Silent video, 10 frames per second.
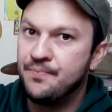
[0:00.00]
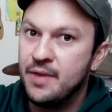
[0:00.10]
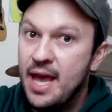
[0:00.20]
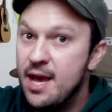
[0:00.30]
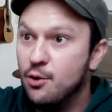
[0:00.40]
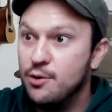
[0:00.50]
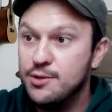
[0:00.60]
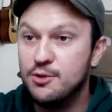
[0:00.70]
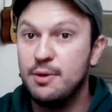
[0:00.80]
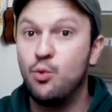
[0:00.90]
Hey,
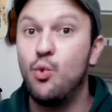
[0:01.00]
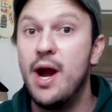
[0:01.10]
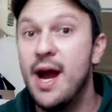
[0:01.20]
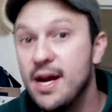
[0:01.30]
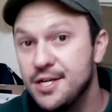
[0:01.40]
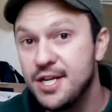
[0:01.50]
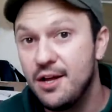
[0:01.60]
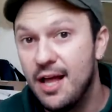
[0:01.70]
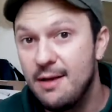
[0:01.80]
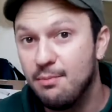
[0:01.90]
Augusto, but where
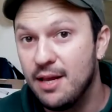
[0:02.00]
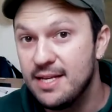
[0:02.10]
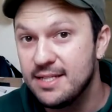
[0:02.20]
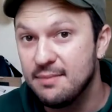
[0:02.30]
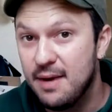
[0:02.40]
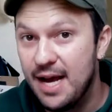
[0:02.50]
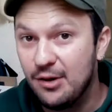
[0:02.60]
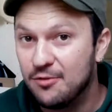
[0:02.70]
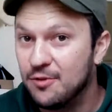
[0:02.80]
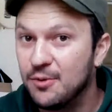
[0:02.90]
shall I place the
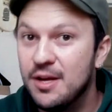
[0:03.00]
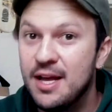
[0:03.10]
microphone?